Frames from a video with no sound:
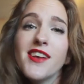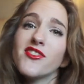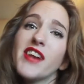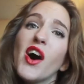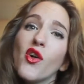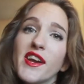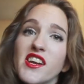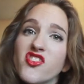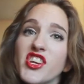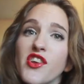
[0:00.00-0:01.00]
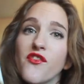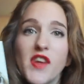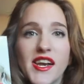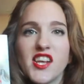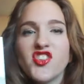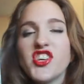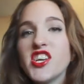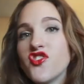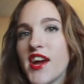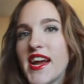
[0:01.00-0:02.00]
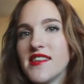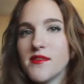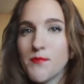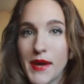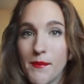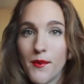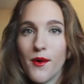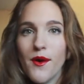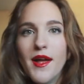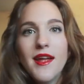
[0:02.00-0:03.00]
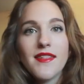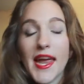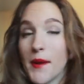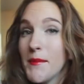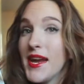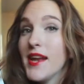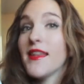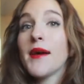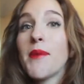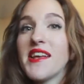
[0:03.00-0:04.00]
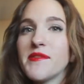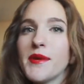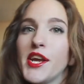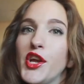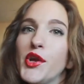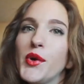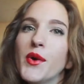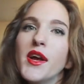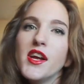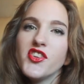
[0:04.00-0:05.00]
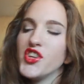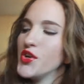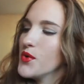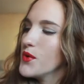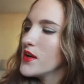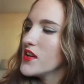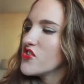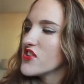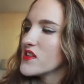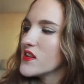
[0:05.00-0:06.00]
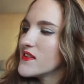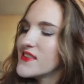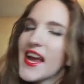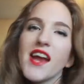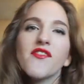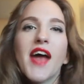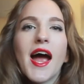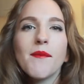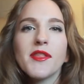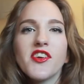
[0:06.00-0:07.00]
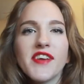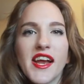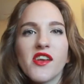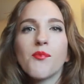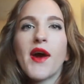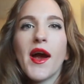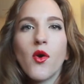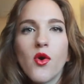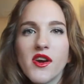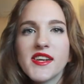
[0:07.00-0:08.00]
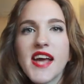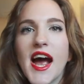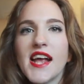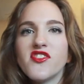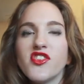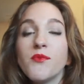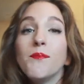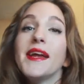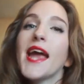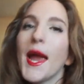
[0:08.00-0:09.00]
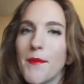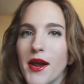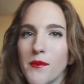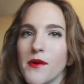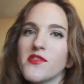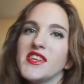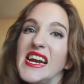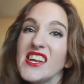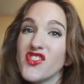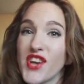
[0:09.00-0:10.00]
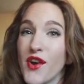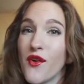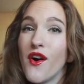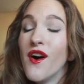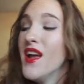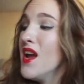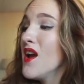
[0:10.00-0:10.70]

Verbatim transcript: So not only does she do fitness, she trains people like me, like possibly you, to just save time in their day, to prioritize, to be a better person in general.